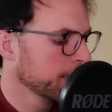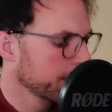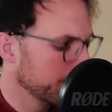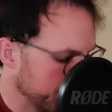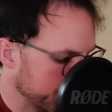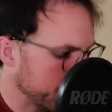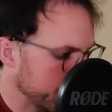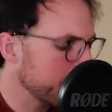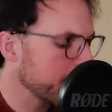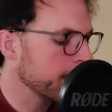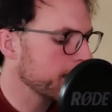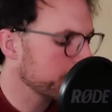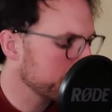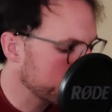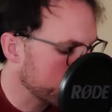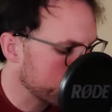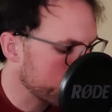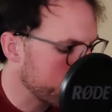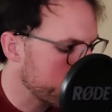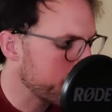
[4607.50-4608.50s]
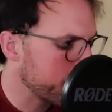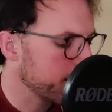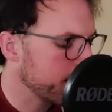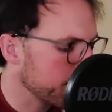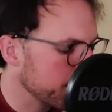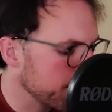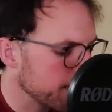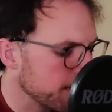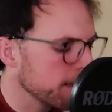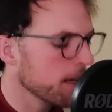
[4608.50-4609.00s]
ní him
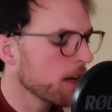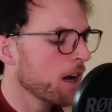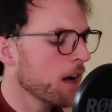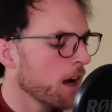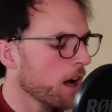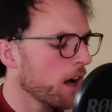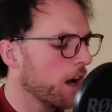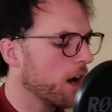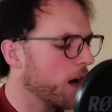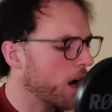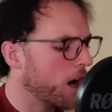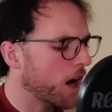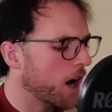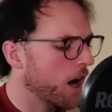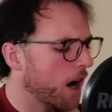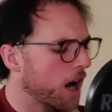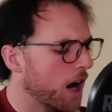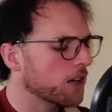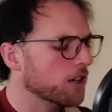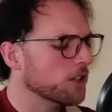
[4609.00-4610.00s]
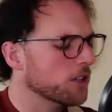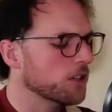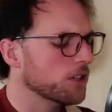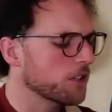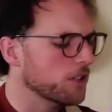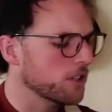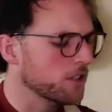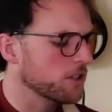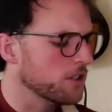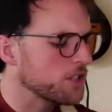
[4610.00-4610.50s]
maray.
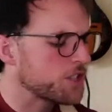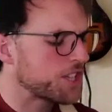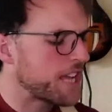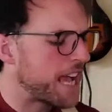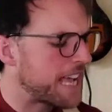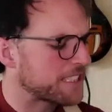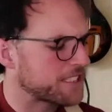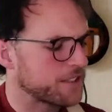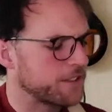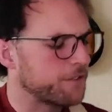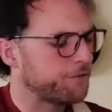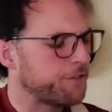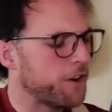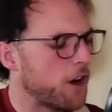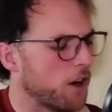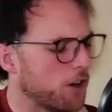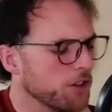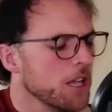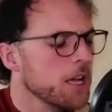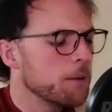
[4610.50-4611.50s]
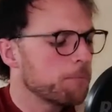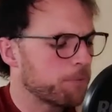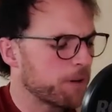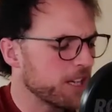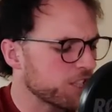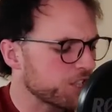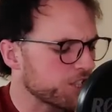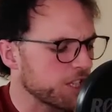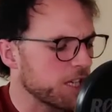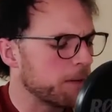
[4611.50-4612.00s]
Oh, shots of phone,
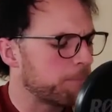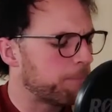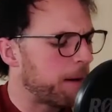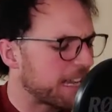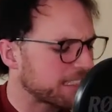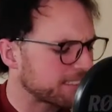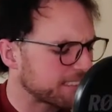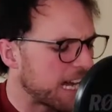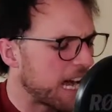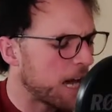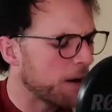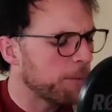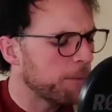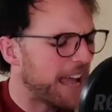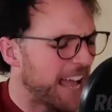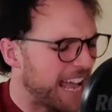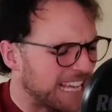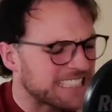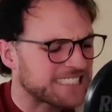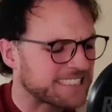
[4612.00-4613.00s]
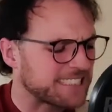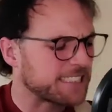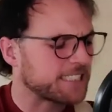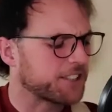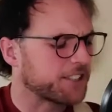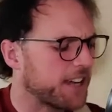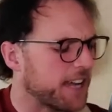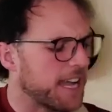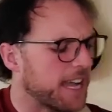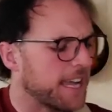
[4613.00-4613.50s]
brisha back on Wednesday
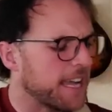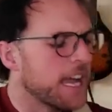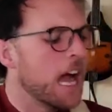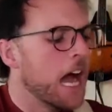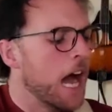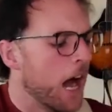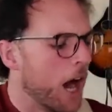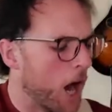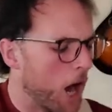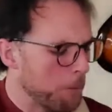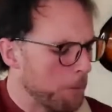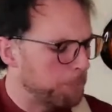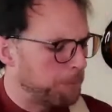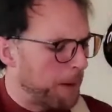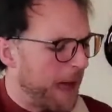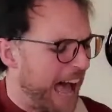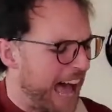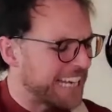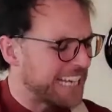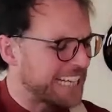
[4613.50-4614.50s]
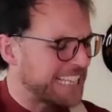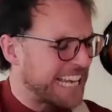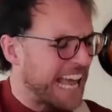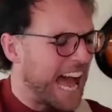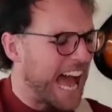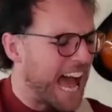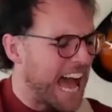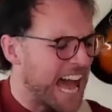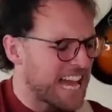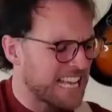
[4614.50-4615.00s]
crave. Oh, by the
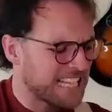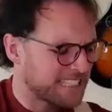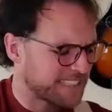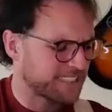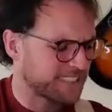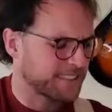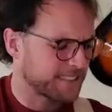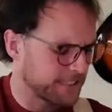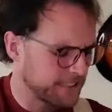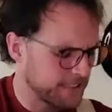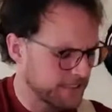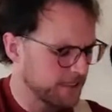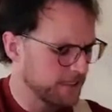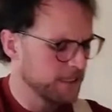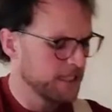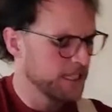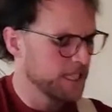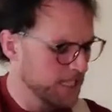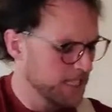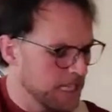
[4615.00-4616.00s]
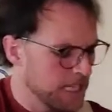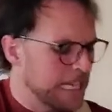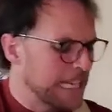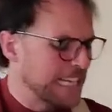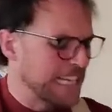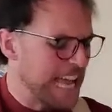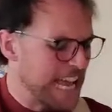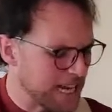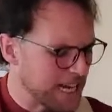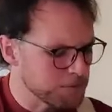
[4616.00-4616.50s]
glass,
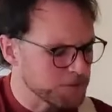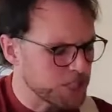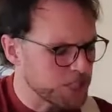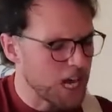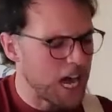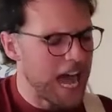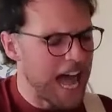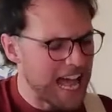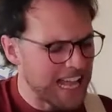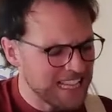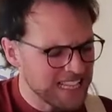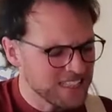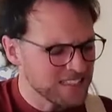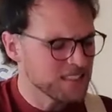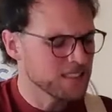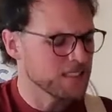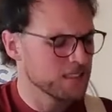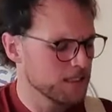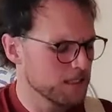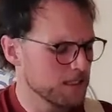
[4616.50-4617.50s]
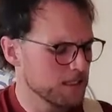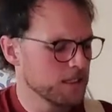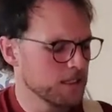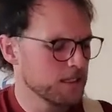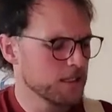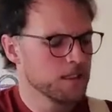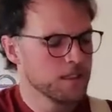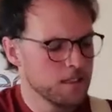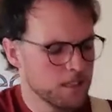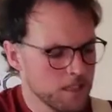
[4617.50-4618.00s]
let him go.
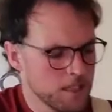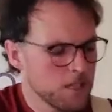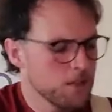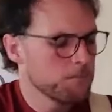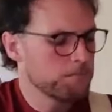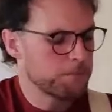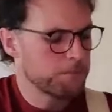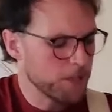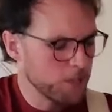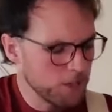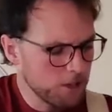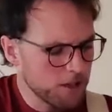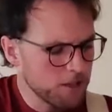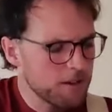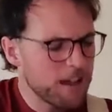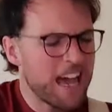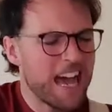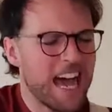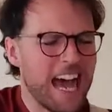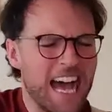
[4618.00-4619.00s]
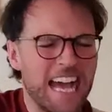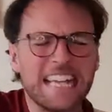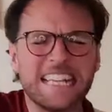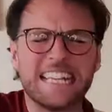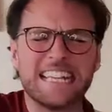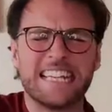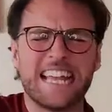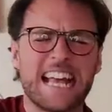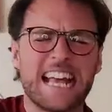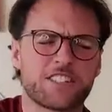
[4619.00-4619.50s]

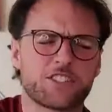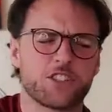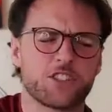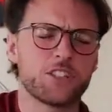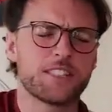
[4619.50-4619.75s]
Brewery, let's on